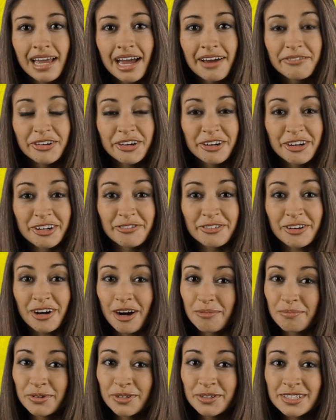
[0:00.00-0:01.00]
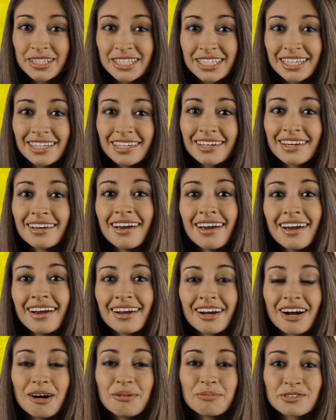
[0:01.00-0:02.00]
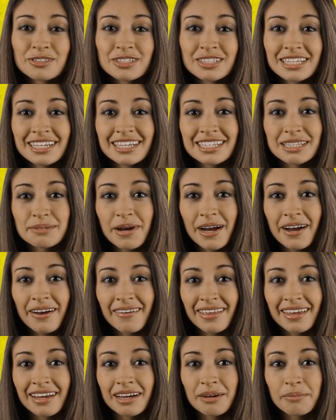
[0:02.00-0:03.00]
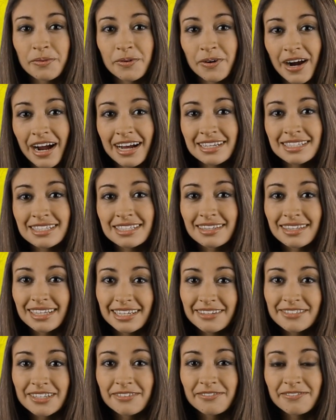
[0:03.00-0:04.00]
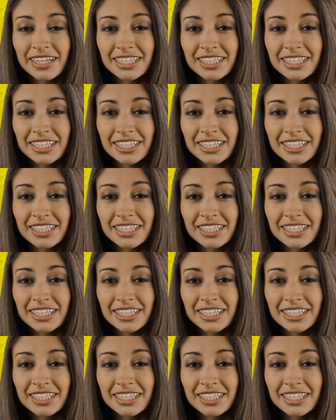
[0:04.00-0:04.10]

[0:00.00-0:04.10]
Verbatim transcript: Have you heard of composting? Composting is piling up grass, leaves, and